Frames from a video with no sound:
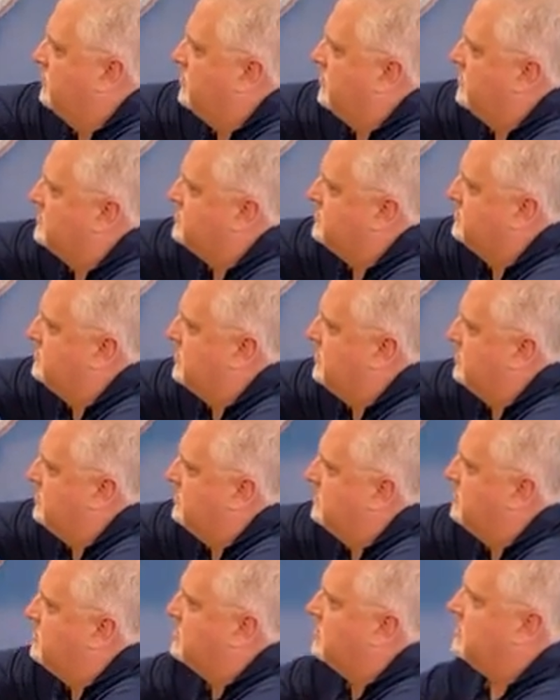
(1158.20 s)
Okay, I see that.
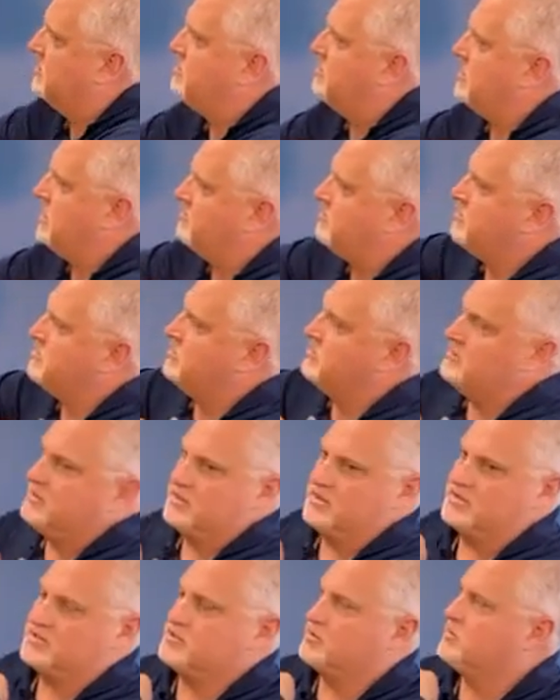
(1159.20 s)
Can you maybe do
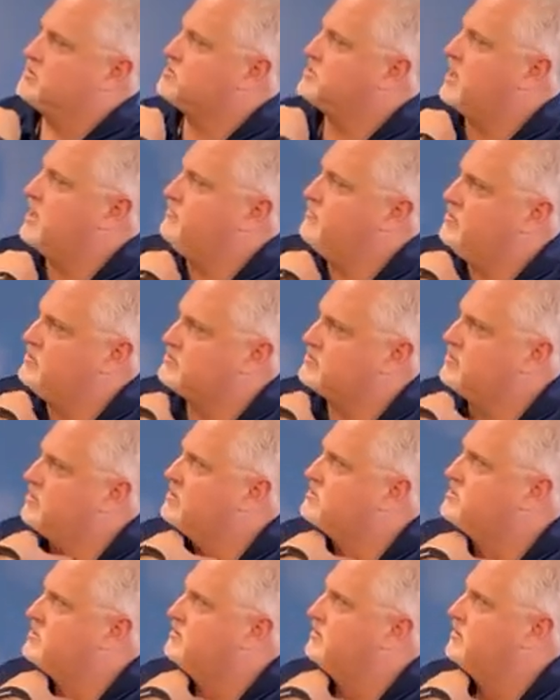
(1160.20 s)
a sort of shot view so you
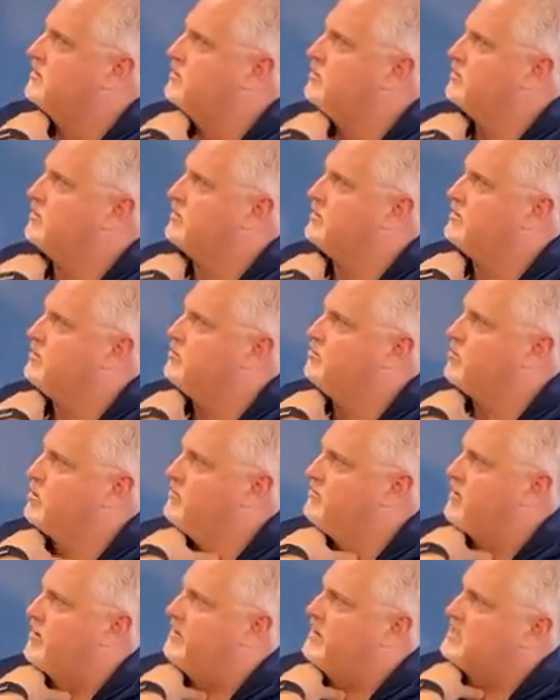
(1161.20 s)
can see the low
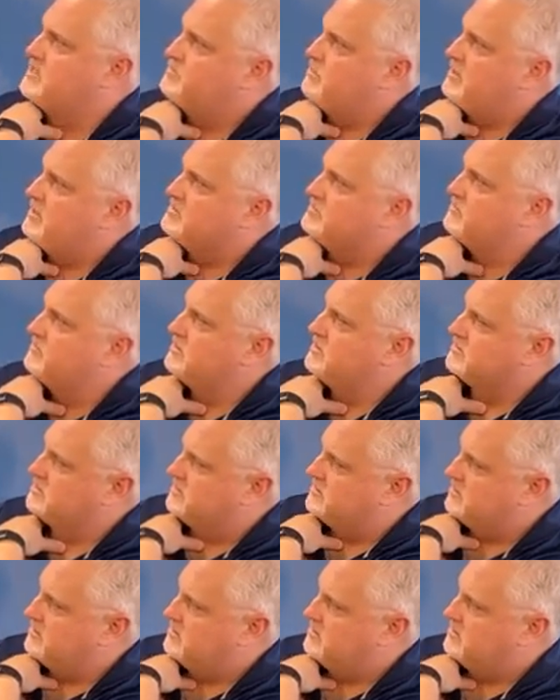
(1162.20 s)
profile aspects of this?